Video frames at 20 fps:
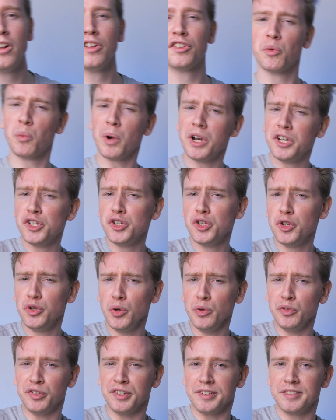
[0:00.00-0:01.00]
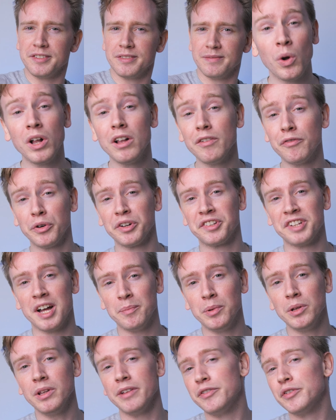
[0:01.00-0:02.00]
So when should you use it? Well, for
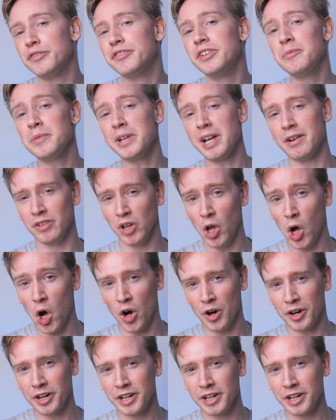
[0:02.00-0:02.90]
example, if you're filming a vlog,